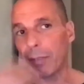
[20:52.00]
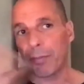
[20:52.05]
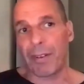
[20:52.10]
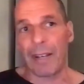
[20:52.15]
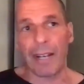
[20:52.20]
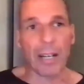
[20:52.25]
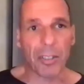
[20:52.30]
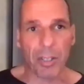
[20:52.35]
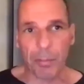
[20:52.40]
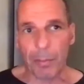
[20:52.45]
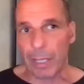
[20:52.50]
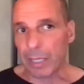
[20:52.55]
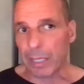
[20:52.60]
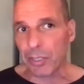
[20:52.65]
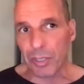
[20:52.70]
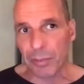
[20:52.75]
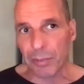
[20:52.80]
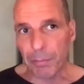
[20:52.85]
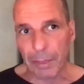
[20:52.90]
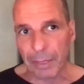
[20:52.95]
financial markets
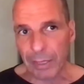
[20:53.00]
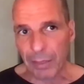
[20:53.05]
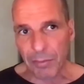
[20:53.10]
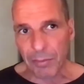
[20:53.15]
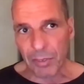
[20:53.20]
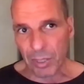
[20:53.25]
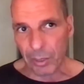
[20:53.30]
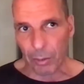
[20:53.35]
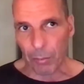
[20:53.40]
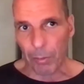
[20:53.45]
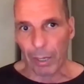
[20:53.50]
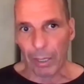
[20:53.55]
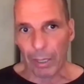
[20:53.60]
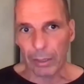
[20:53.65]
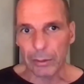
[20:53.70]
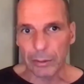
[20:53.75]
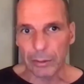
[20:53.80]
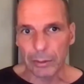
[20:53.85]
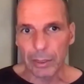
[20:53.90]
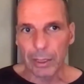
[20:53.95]
did magnificently well.
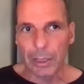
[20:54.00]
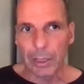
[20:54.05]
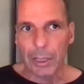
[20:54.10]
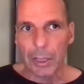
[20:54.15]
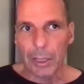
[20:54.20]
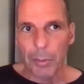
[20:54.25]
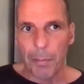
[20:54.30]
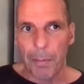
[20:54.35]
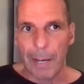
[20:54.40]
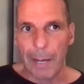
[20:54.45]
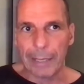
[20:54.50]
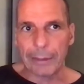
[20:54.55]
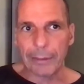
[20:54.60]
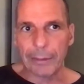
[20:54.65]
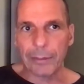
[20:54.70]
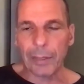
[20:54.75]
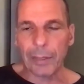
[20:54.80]
But